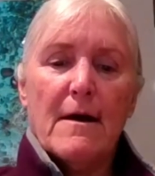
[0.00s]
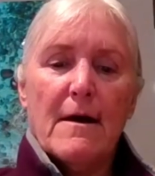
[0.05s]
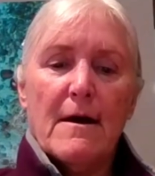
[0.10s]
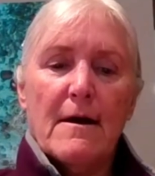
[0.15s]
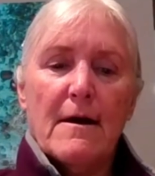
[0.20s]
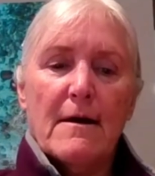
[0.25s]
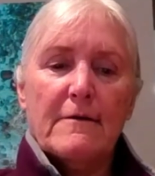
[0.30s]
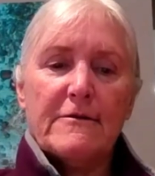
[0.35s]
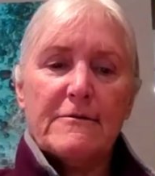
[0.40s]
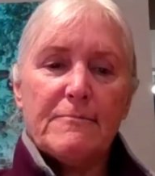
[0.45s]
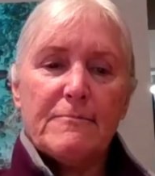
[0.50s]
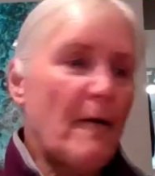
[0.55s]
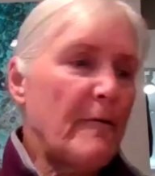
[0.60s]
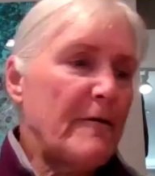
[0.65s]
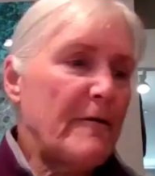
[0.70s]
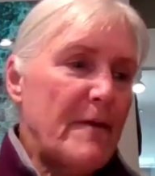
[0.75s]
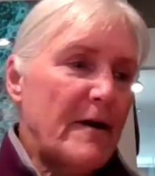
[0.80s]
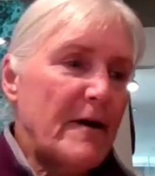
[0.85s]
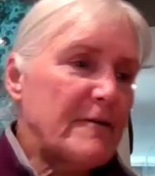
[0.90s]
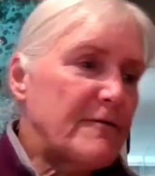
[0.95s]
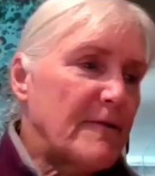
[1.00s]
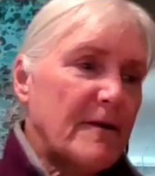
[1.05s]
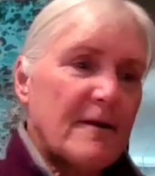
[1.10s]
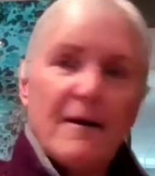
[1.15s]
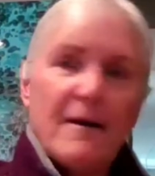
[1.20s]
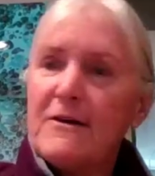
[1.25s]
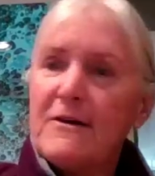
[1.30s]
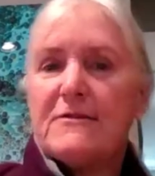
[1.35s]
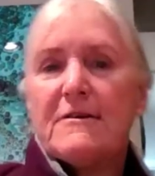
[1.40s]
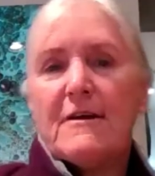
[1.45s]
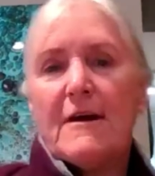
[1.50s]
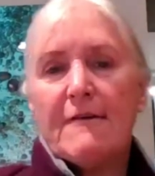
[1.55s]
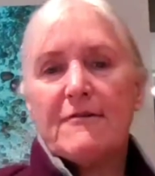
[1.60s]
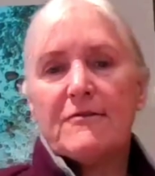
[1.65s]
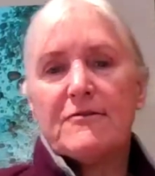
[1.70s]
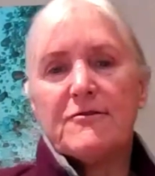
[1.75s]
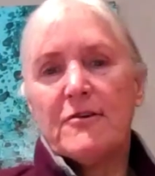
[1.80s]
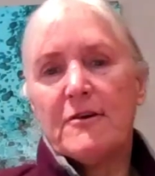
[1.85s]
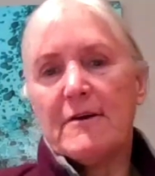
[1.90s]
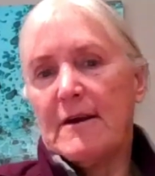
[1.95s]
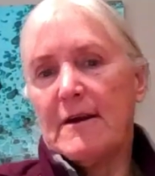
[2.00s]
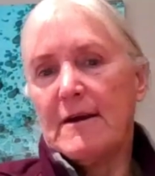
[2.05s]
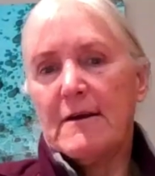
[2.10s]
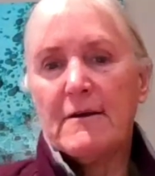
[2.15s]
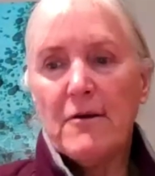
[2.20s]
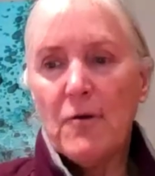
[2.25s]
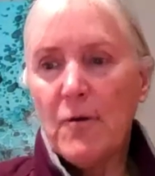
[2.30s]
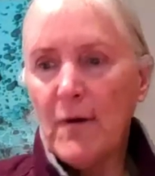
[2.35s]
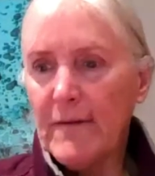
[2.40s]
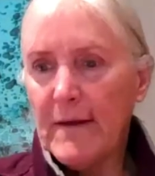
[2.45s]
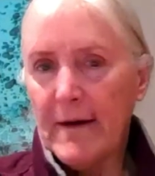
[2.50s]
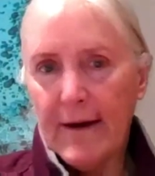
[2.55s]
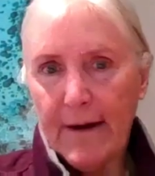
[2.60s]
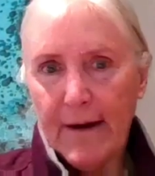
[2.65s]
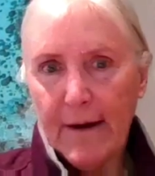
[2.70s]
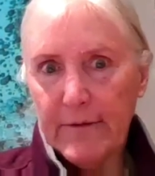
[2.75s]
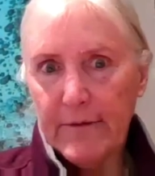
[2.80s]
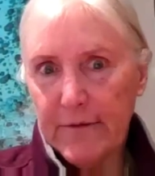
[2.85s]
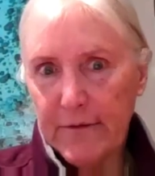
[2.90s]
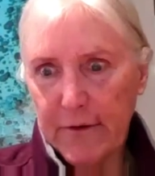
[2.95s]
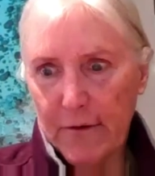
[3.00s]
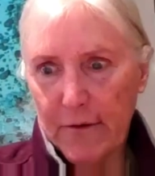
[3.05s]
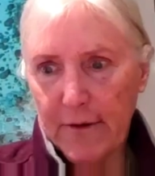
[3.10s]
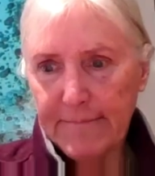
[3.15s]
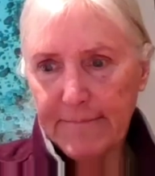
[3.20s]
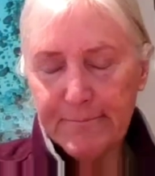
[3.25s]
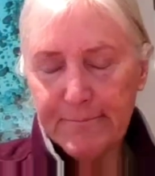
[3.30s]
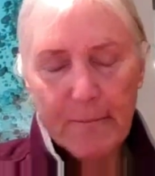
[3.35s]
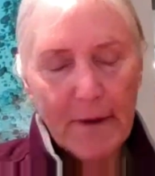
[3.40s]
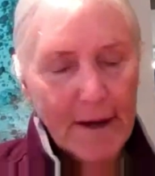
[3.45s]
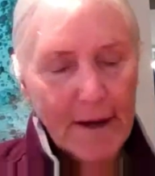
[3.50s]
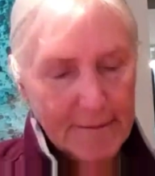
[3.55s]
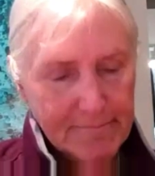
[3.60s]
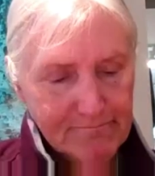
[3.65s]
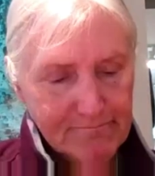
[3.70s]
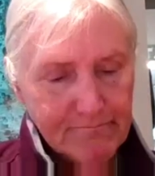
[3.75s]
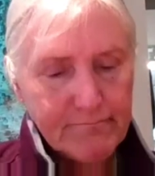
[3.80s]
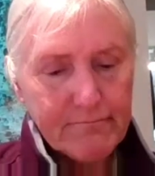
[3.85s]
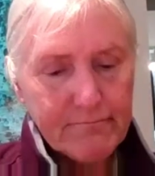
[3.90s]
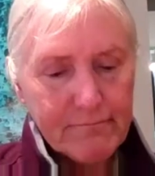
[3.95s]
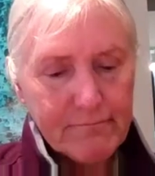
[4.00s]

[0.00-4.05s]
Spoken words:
And it's probably the best vacation I ever took. I didn't know what the heck I was doing, but